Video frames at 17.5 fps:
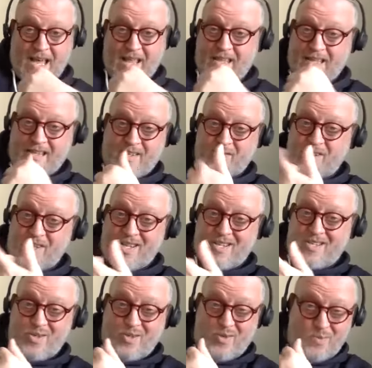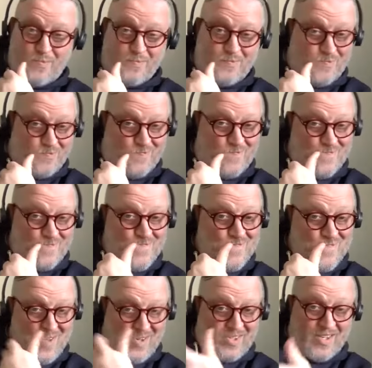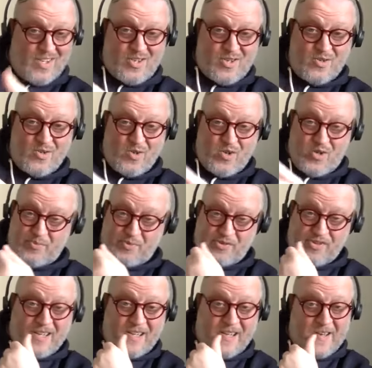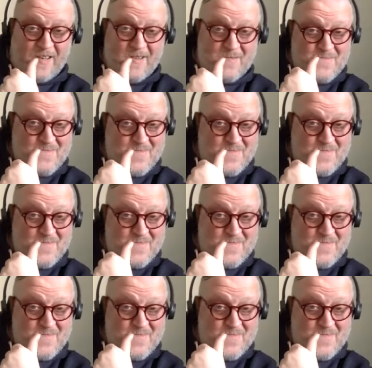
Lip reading: I think those are the two. Those are the two groups, really.